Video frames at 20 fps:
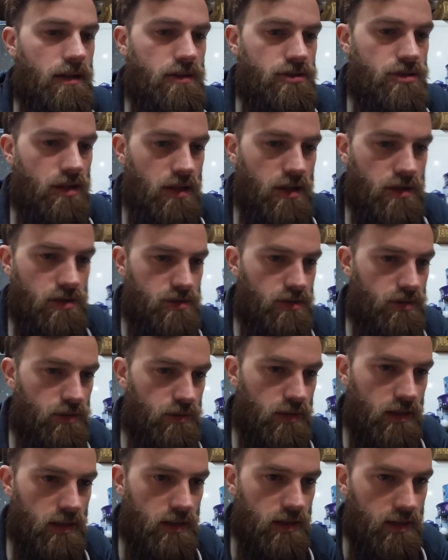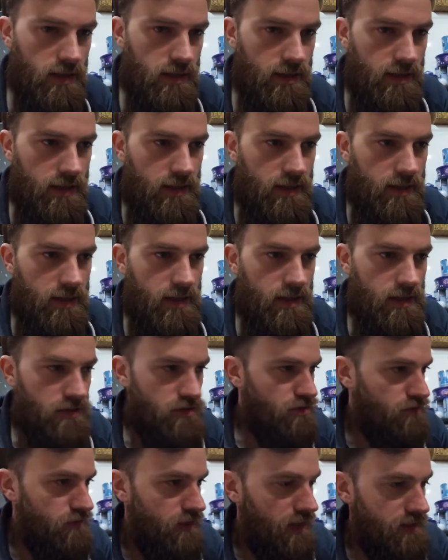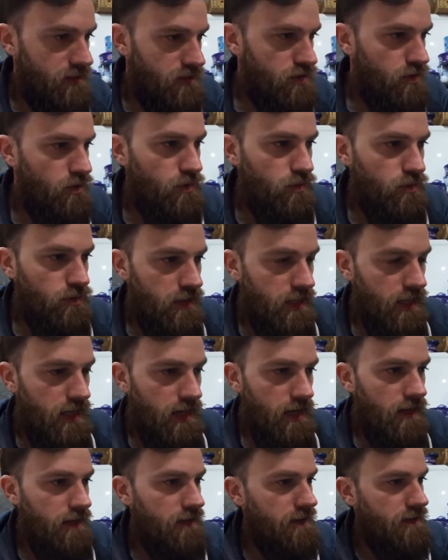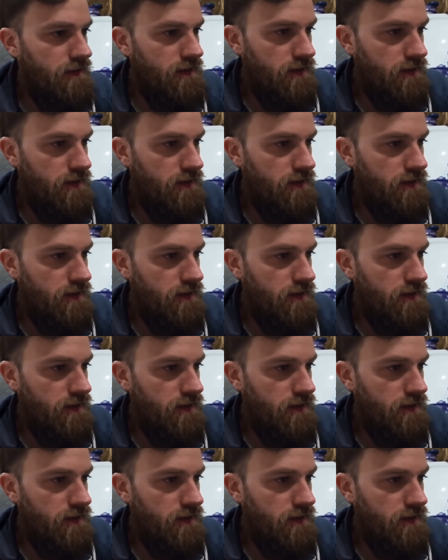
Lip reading: charge cooler. It's already cooled there.